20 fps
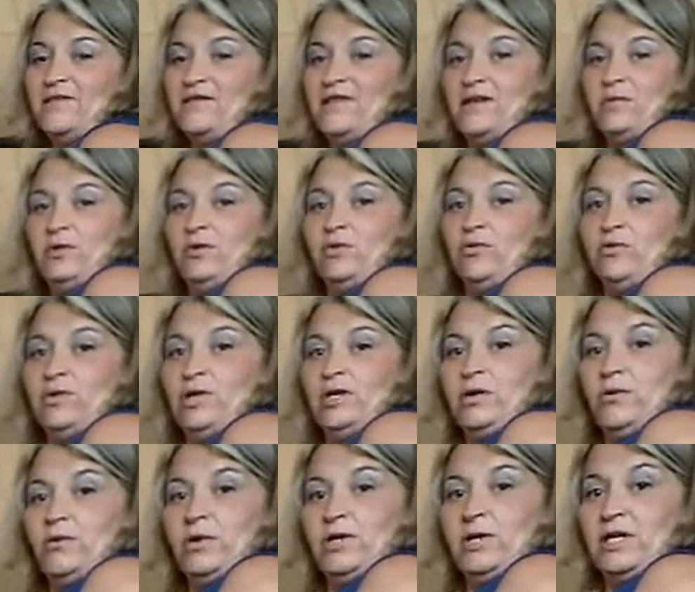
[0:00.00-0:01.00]
Fit me
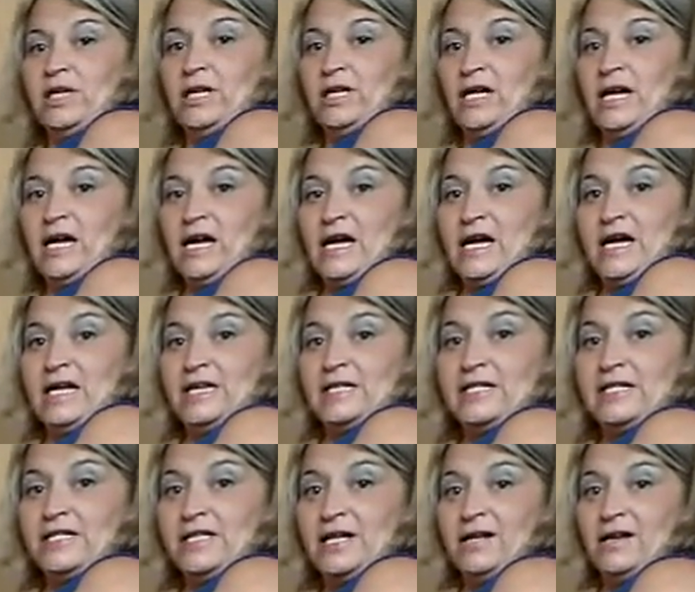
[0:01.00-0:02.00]
really, really
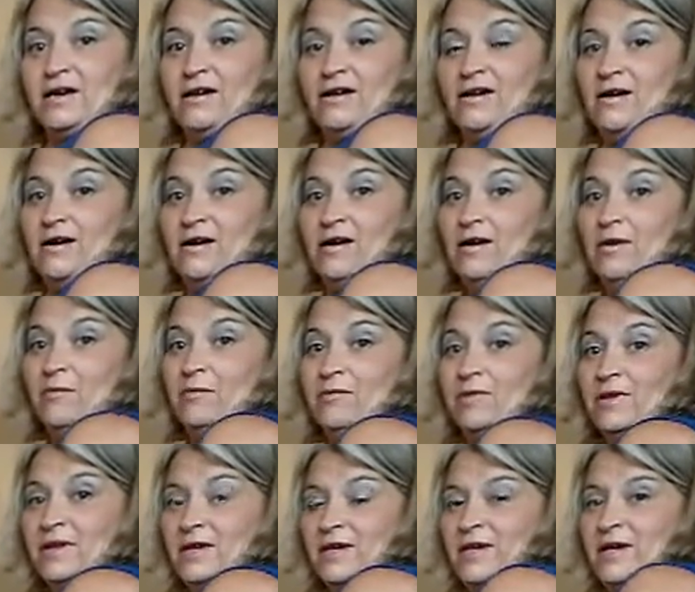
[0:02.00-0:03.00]
nice.
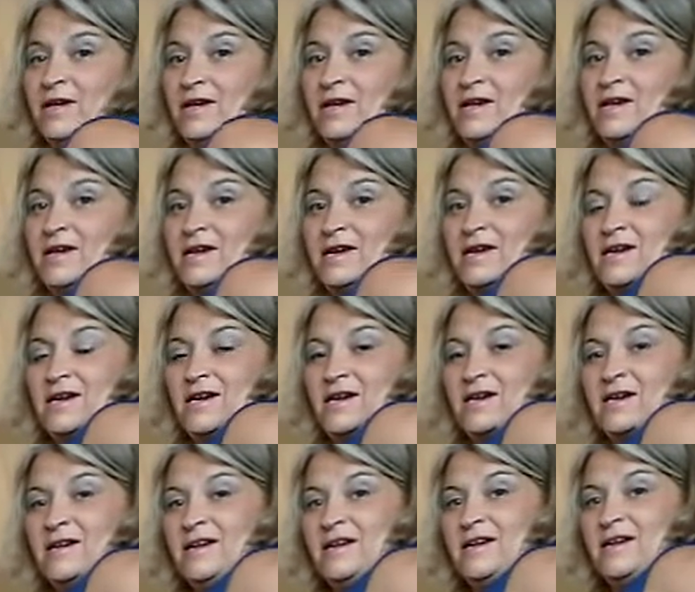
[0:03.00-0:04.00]

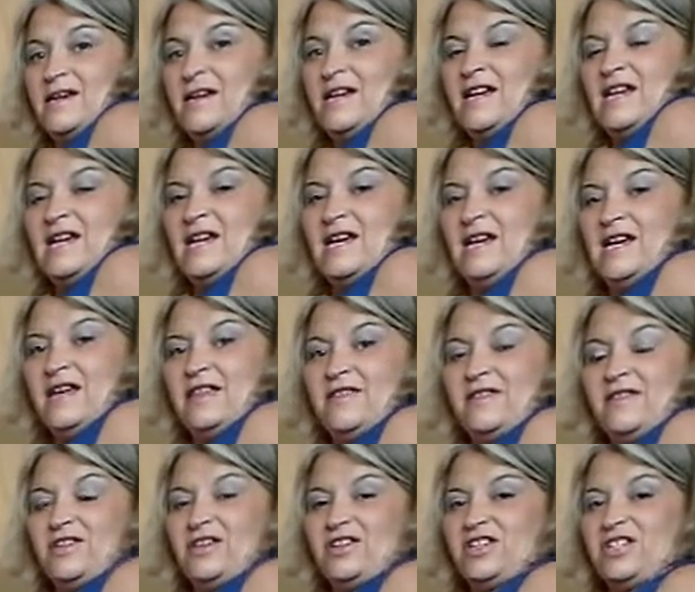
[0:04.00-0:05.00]

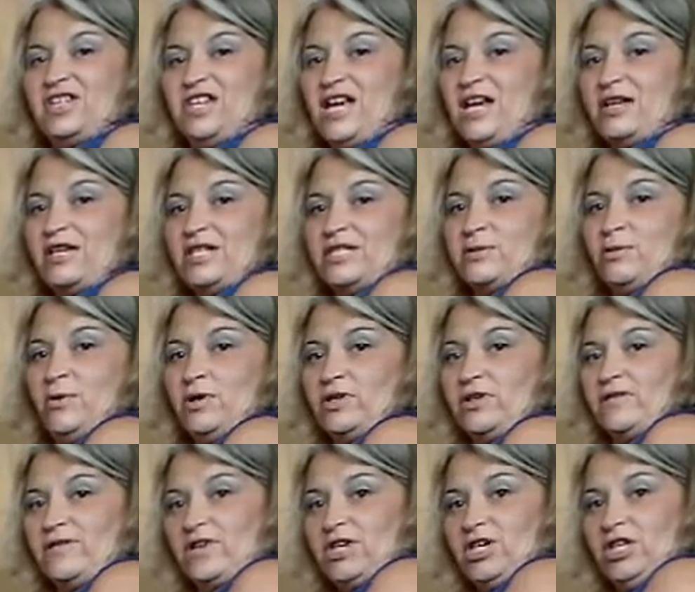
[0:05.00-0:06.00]
I just
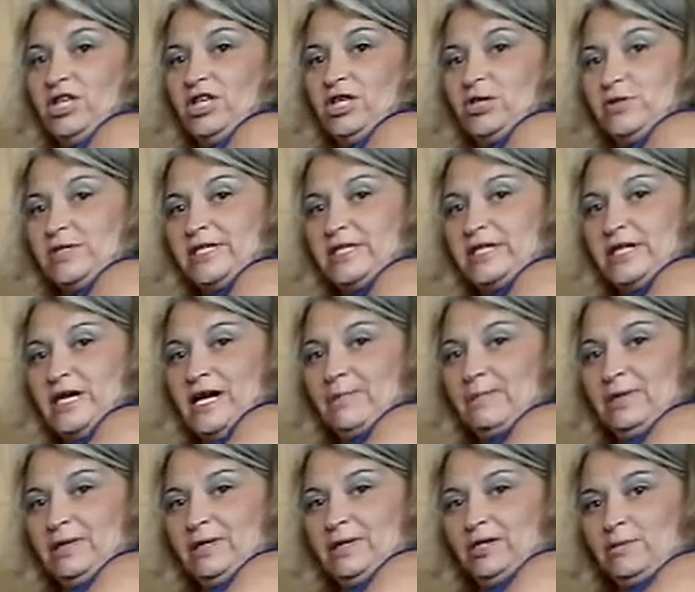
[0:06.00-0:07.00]
wonder if they're going to loosen
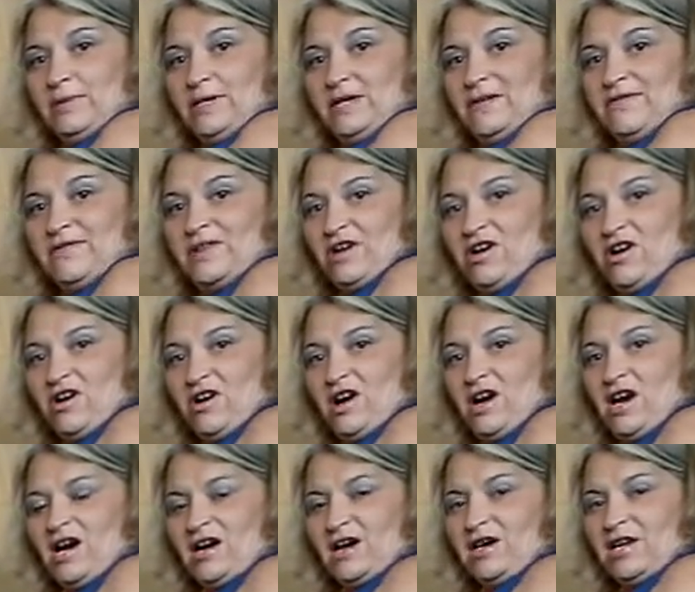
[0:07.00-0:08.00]
up a little bit. If they
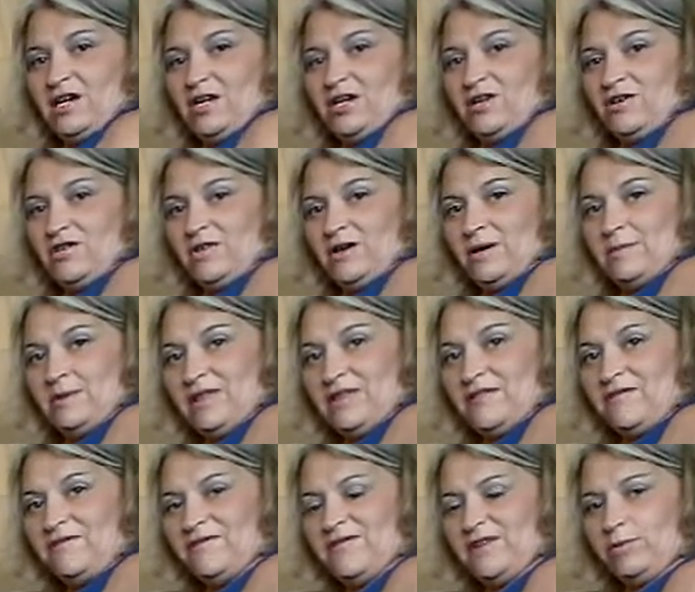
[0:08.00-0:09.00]
are, you know, I mean,
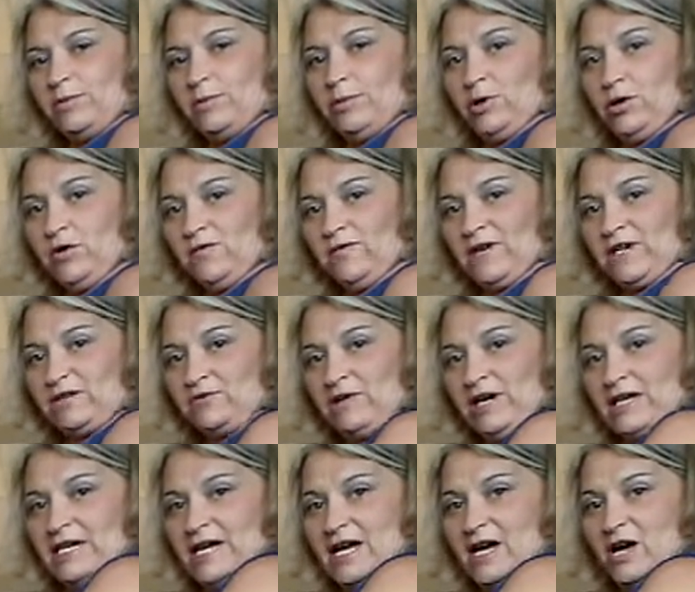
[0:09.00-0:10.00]
they're fit perfect
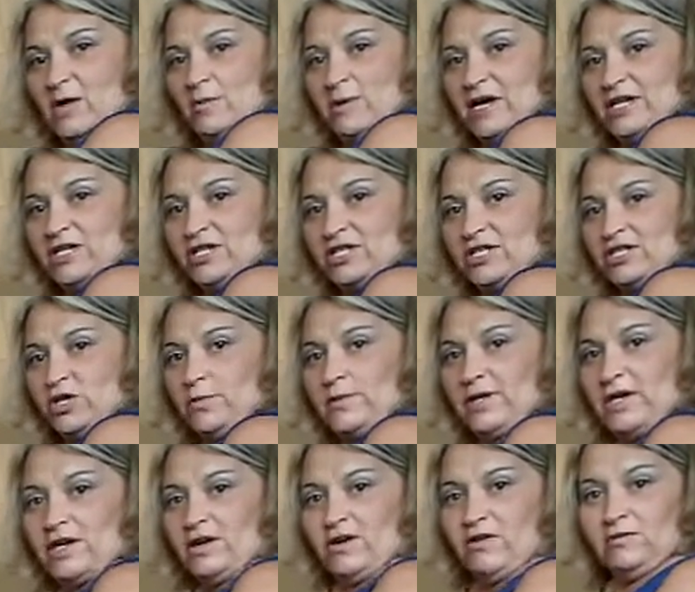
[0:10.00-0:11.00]
right now, but I just hope
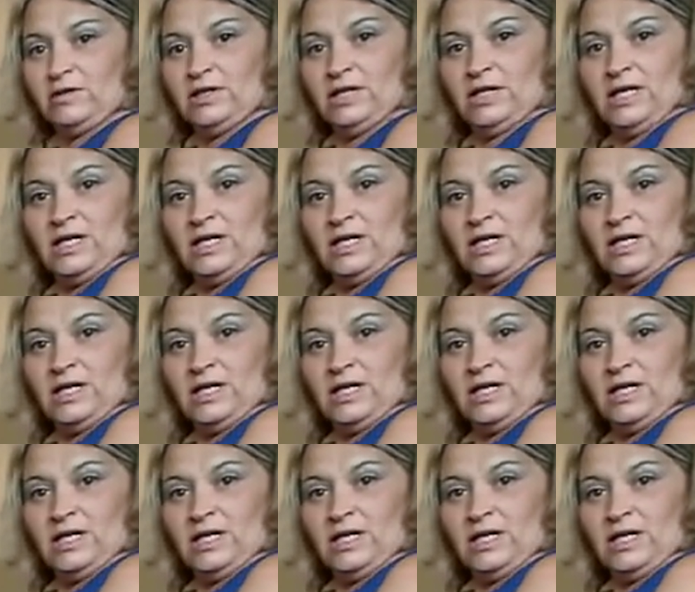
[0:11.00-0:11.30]
they don't